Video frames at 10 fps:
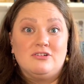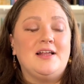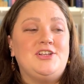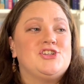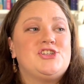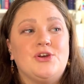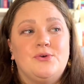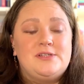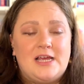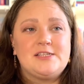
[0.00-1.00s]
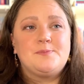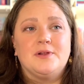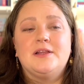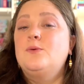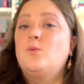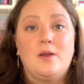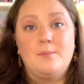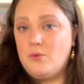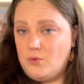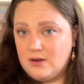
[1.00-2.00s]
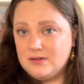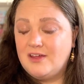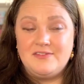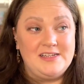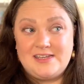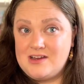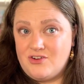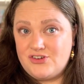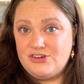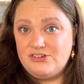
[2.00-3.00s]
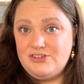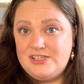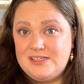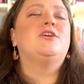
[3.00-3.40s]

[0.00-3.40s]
I just so desperately want more of these characters.